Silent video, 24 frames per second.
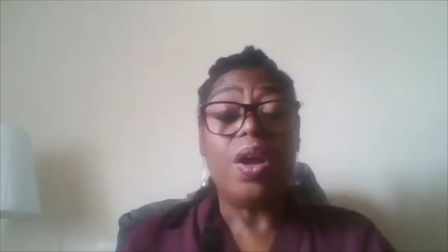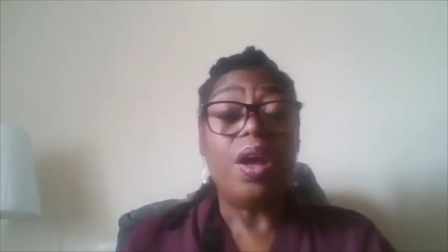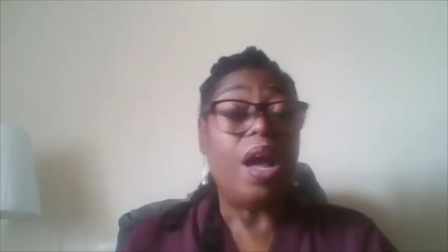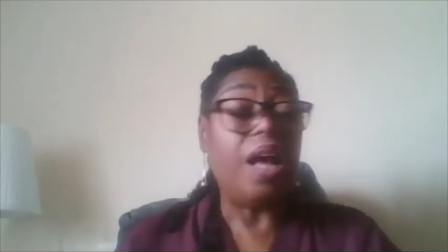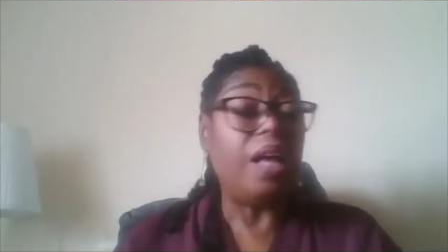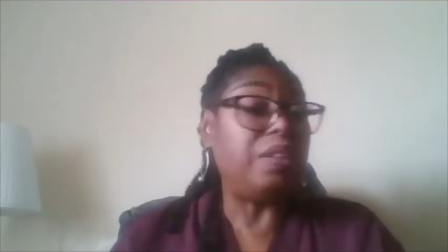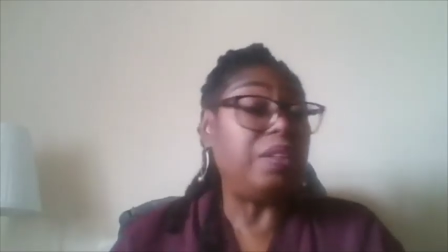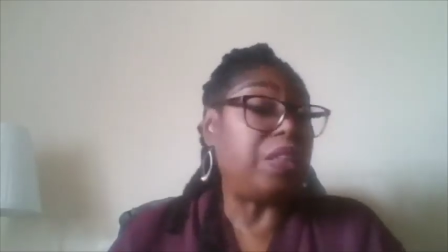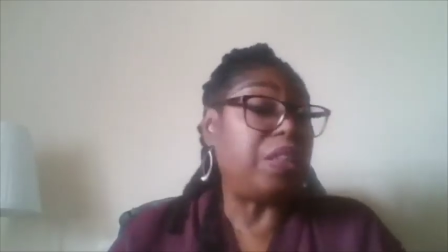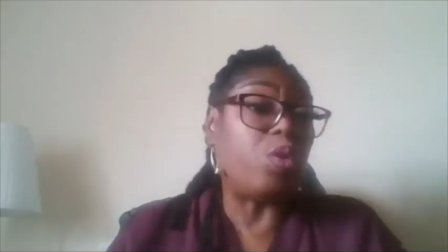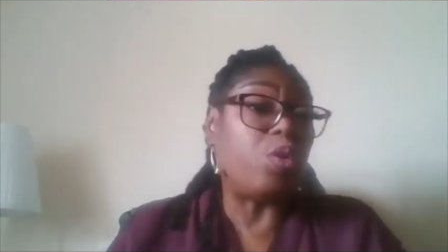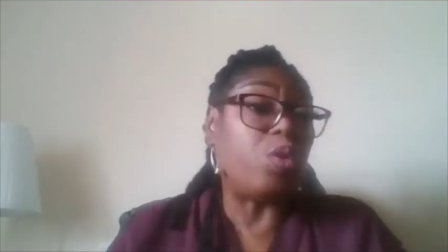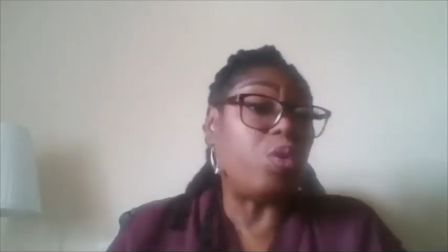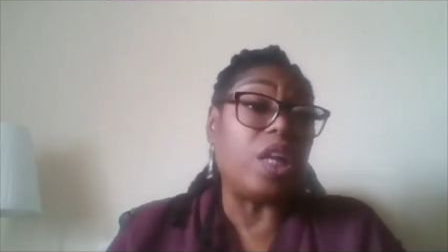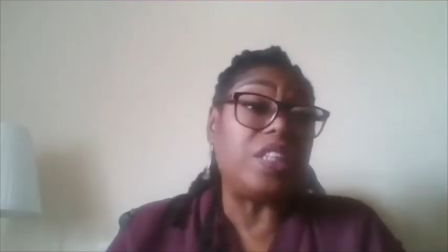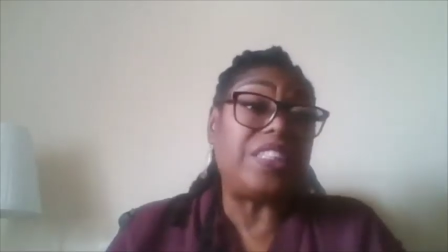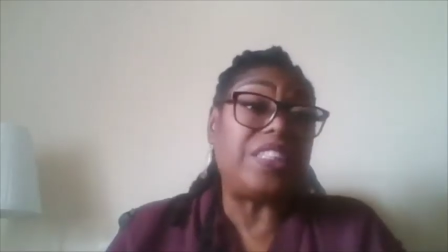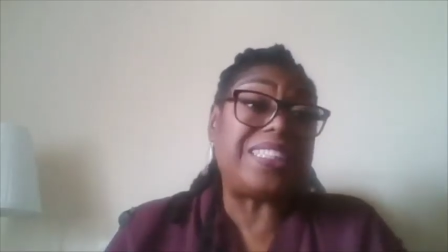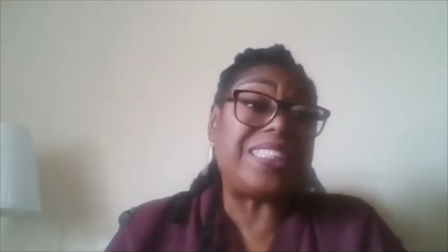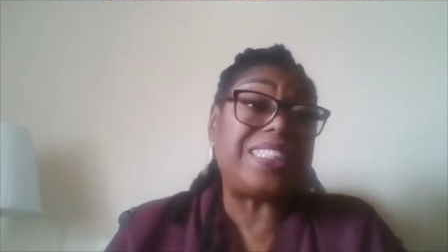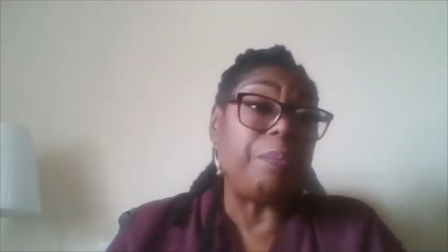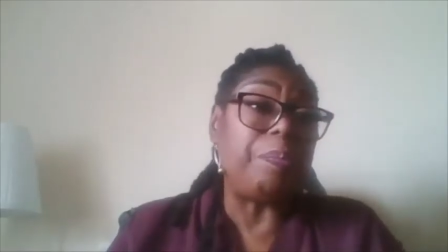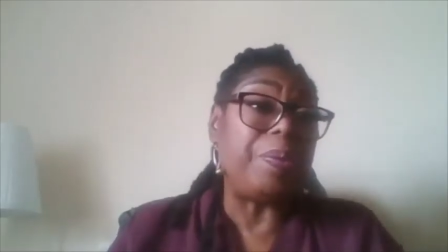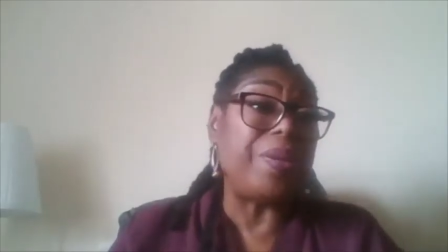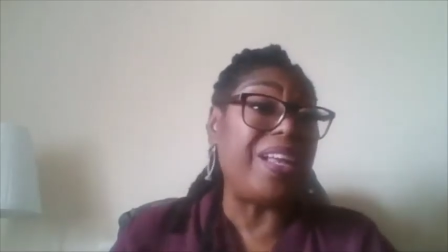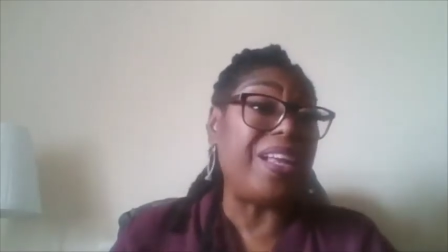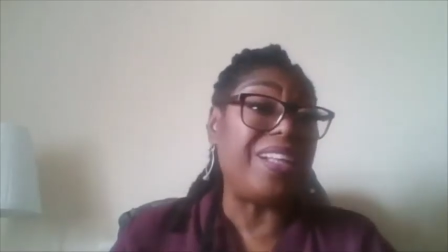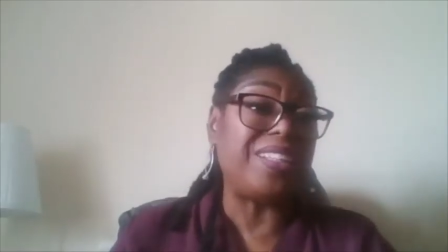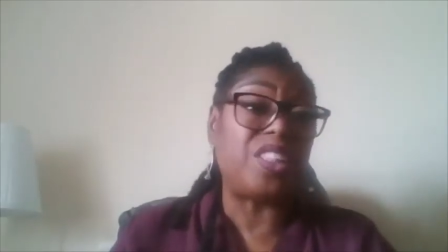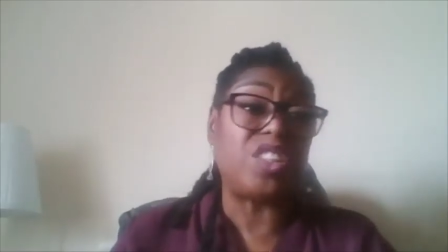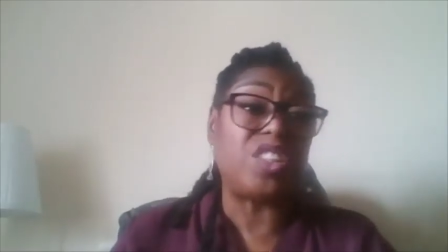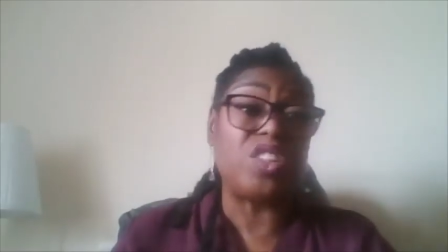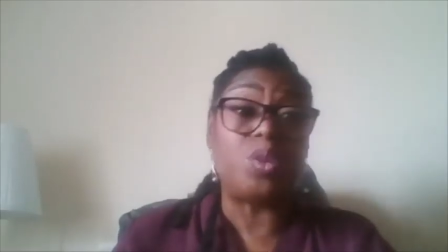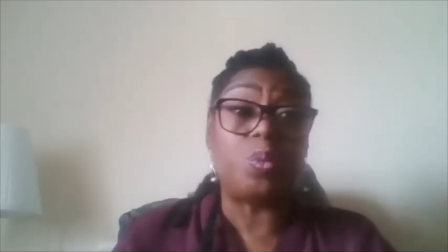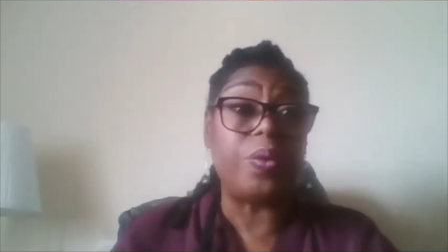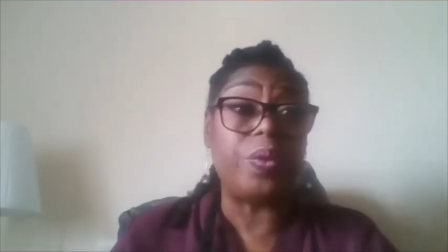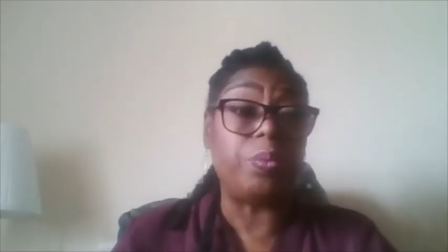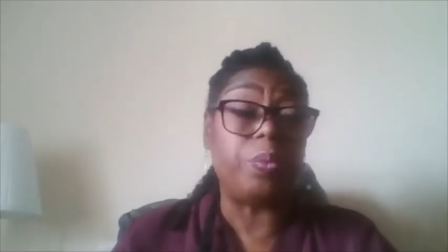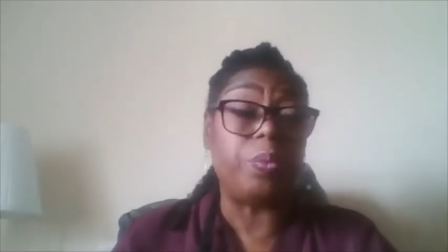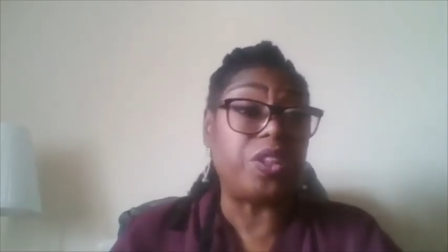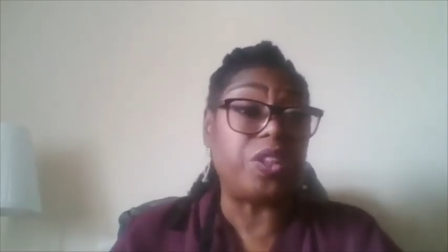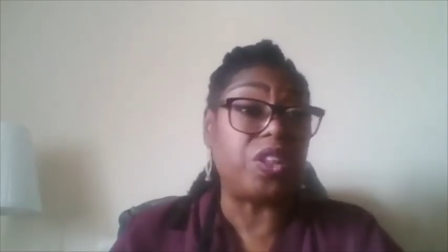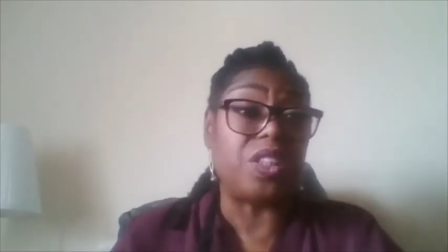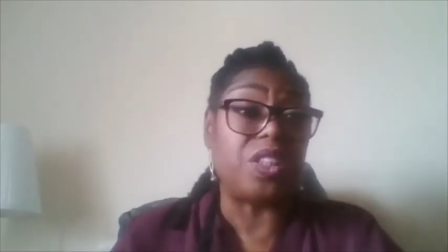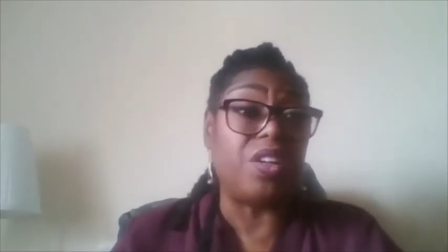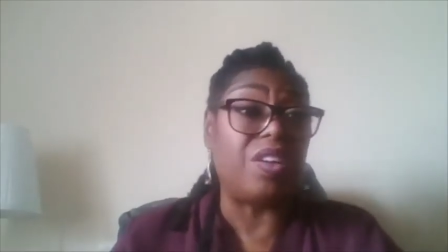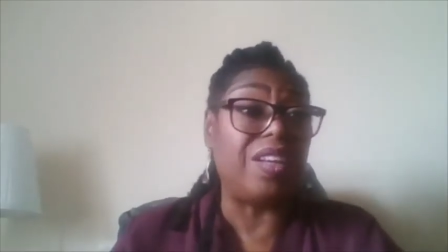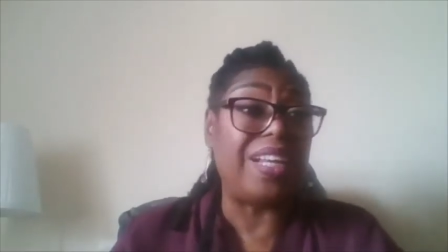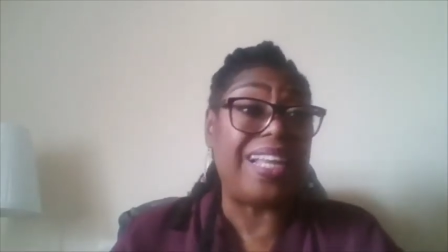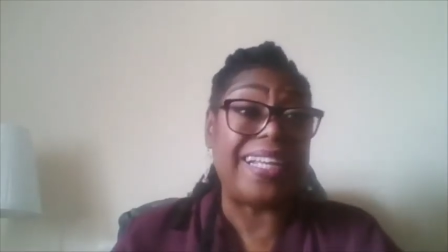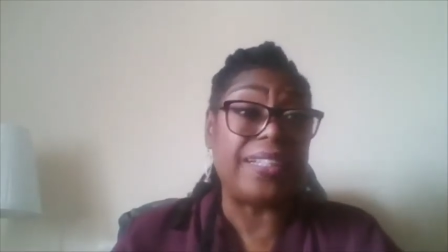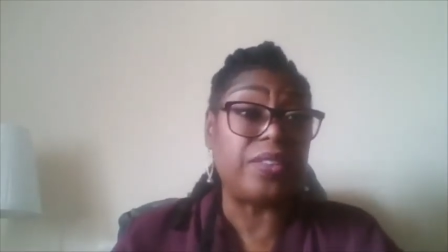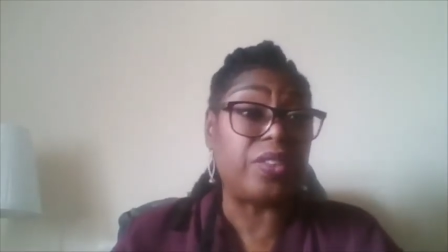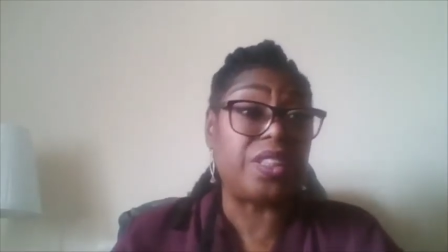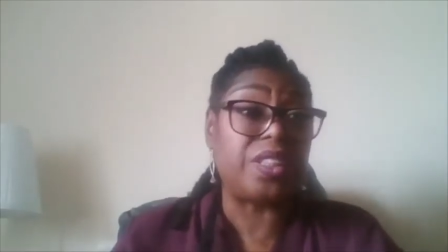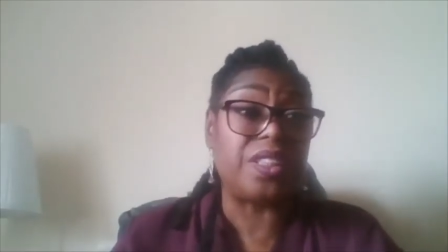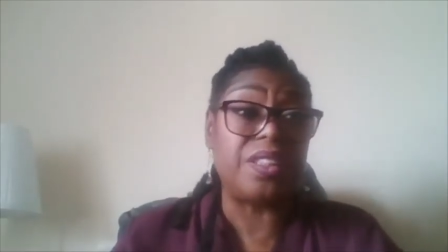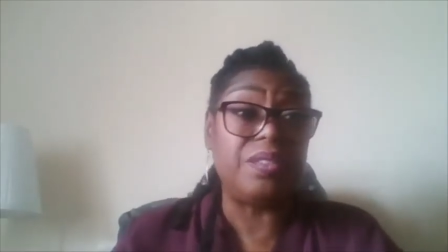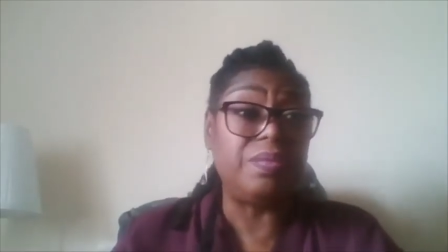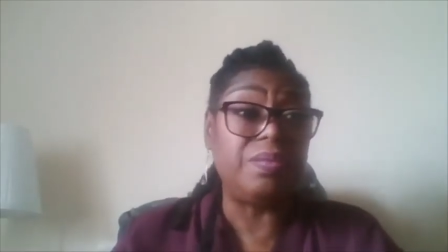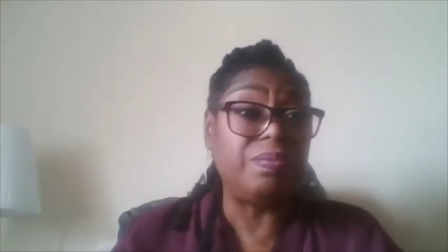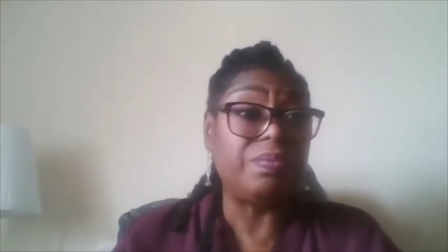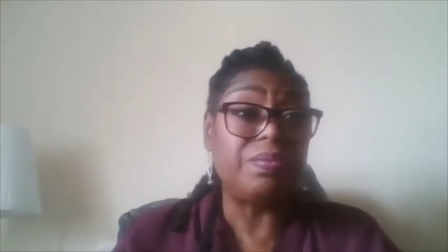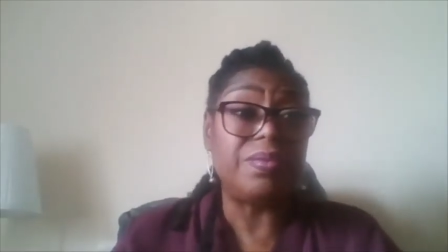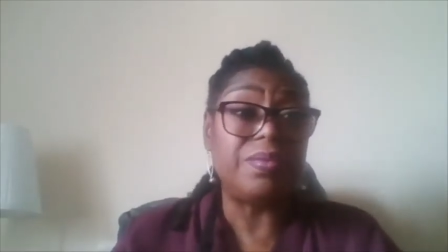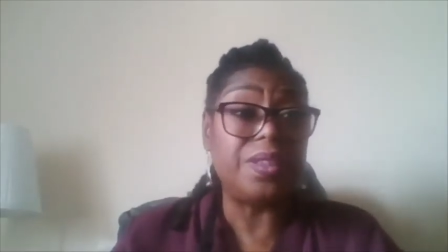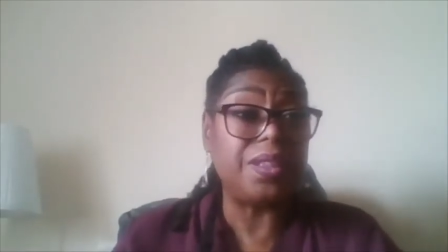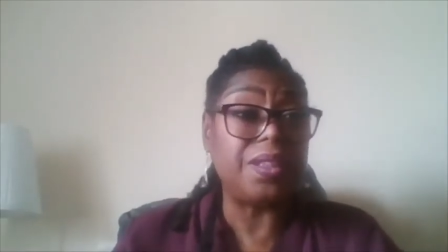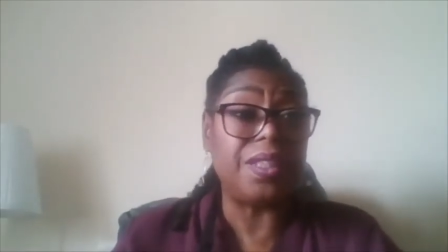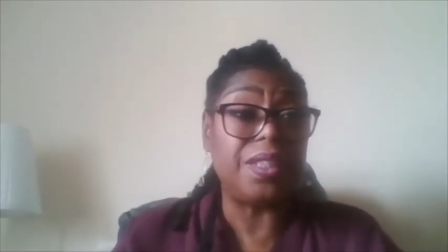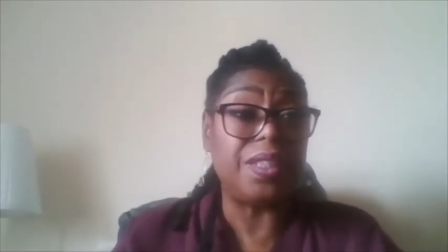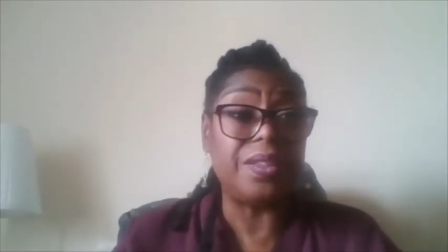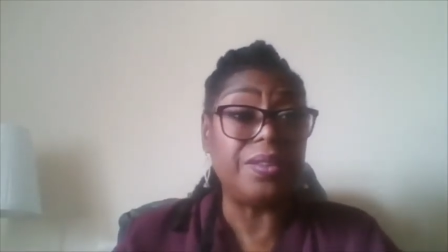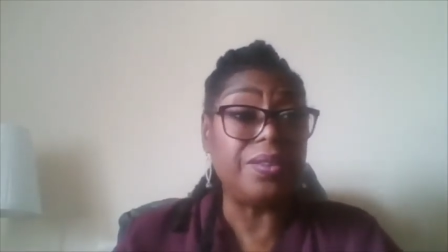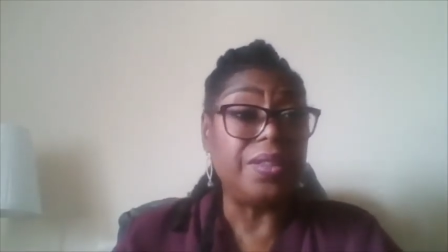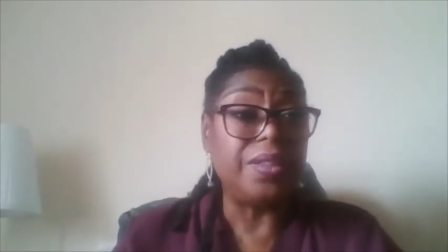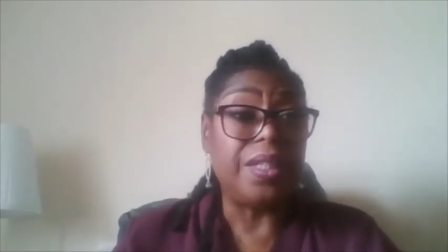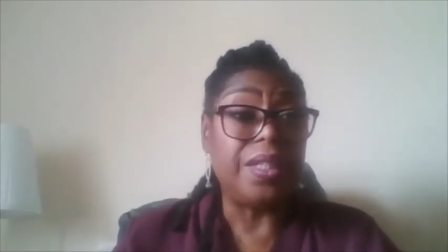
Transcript: Uh, the simple answer is we're just not allowed to. You know, ah,